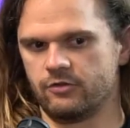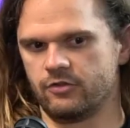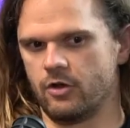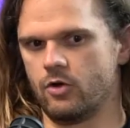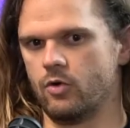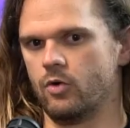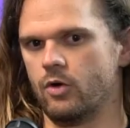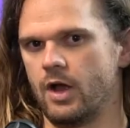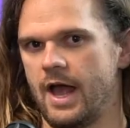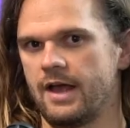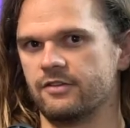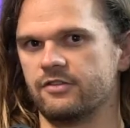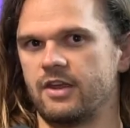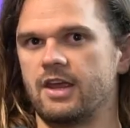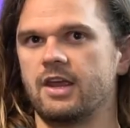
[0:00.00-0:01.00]
So
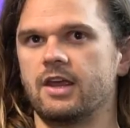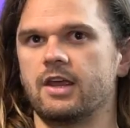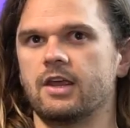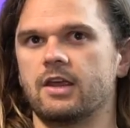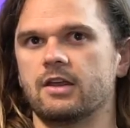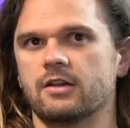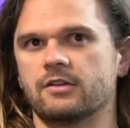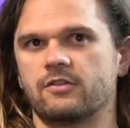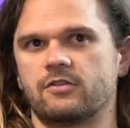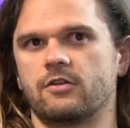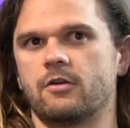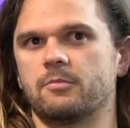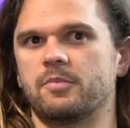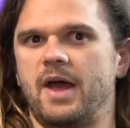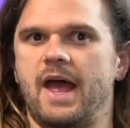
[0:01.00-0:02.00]
let's start